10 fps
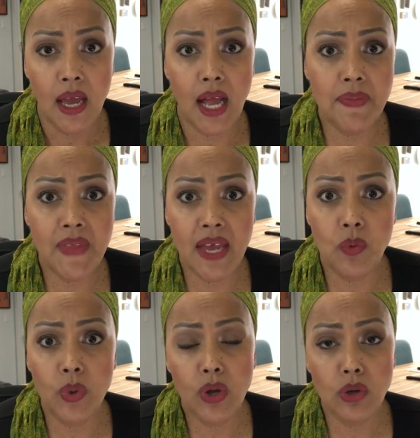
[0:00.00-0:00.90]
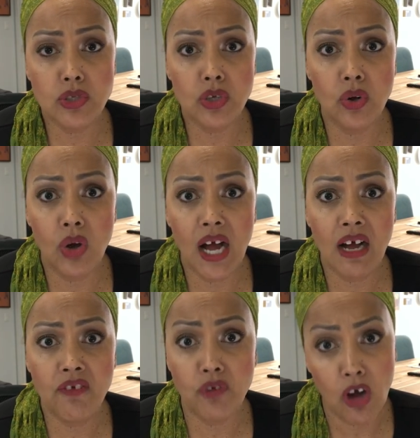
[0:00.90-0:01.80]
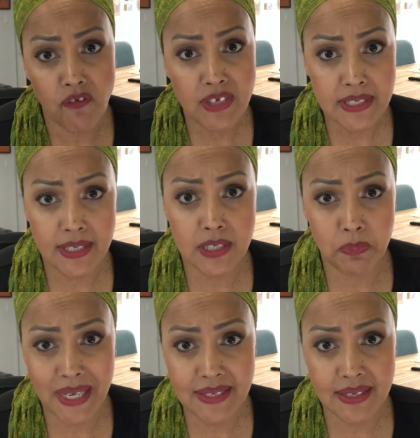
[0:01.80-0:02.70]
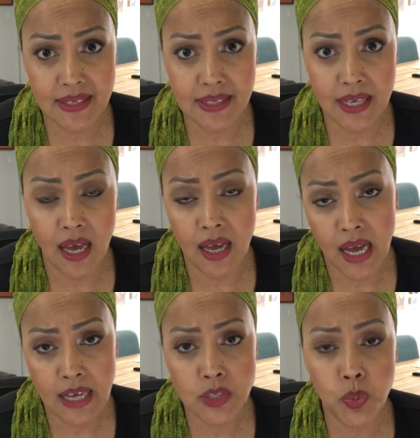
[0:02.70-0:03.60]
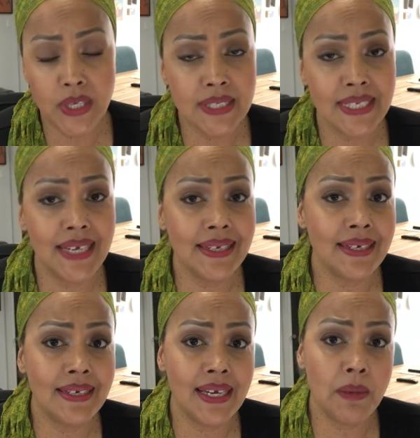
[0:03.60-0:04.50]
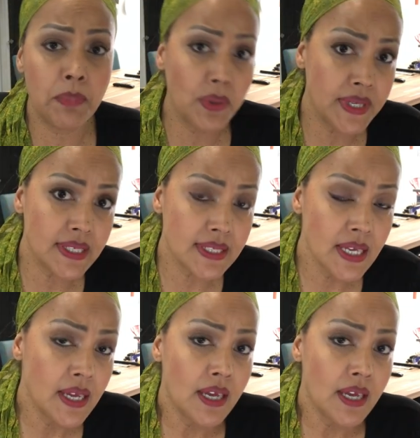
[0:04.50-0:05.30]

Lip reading: and then we also have office expenses as we are 1099 employees.